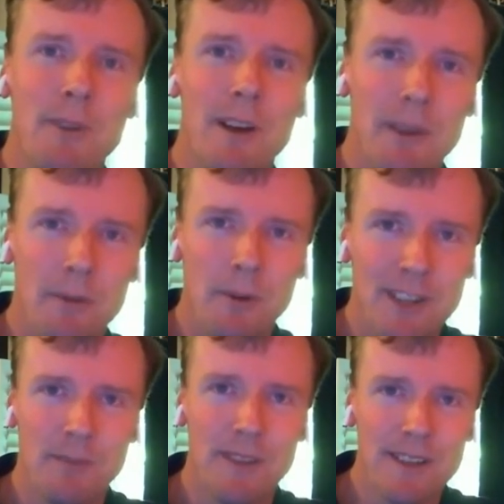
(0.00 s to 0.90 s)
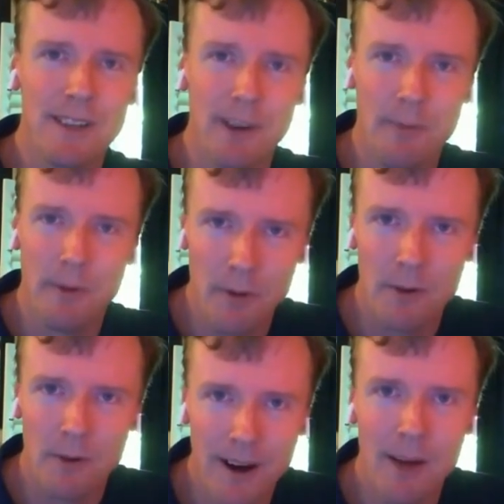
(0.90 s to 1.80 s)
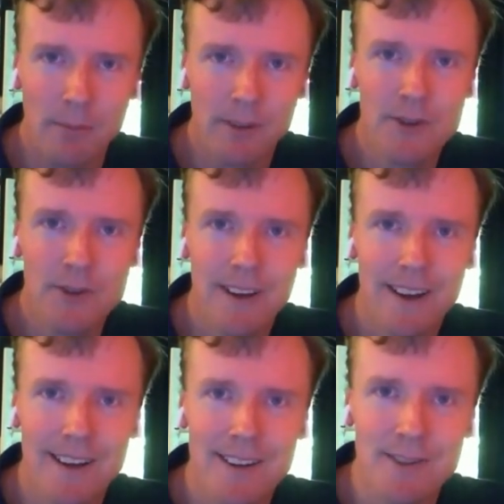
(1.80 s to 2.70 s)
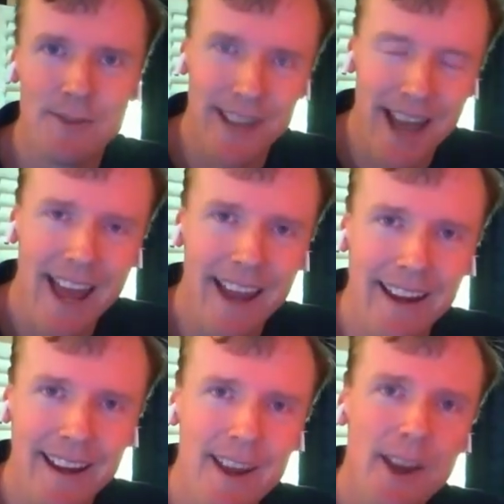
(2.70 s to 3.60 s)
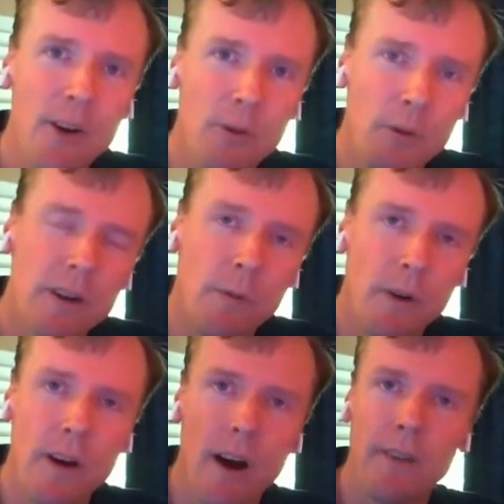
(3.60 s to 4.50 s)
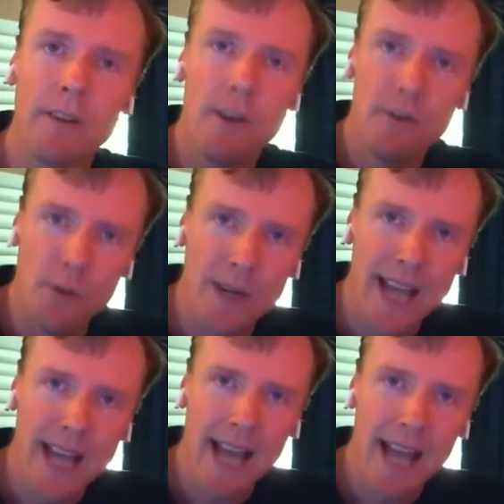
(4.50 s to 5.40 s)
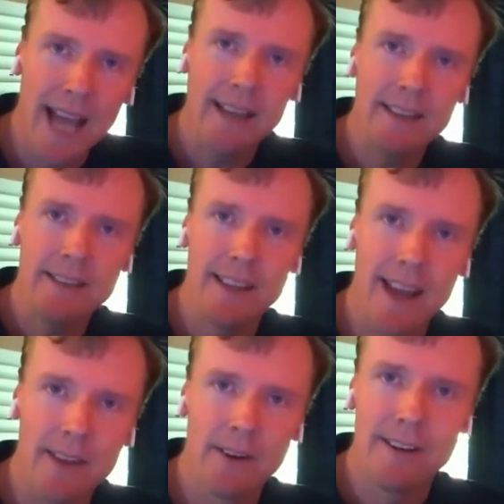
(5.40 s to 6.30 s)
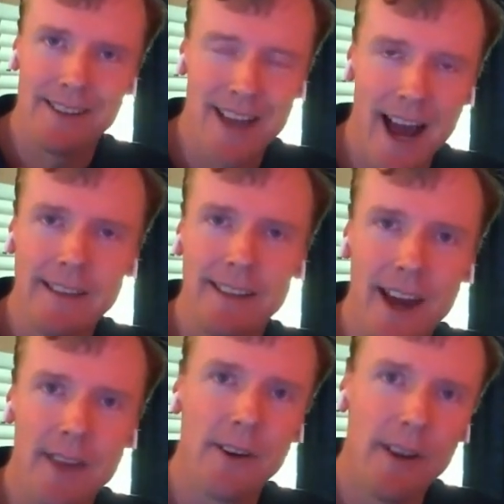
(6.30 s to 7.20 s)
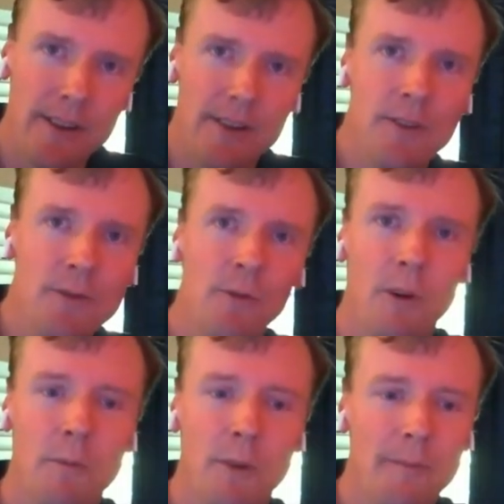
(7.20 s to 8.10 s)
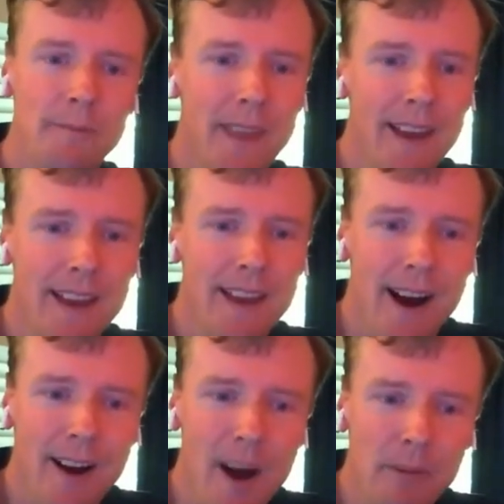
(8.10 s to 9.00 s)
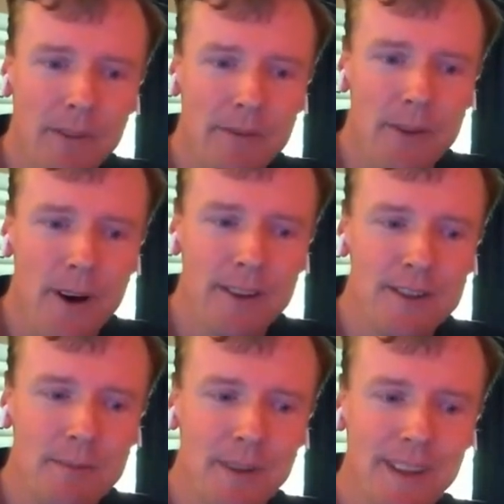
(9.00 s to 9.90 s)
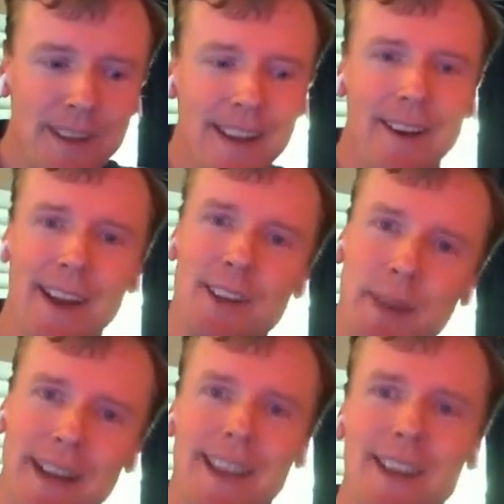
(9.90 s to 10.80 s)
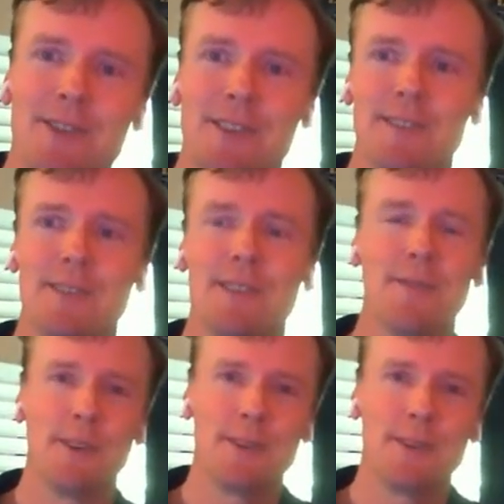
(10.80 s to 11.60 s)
we want to be really specific in what we want to accomplish. So today, we're going to work on creating together, designing together the new normal. A couple of thoughts to begin on expectations.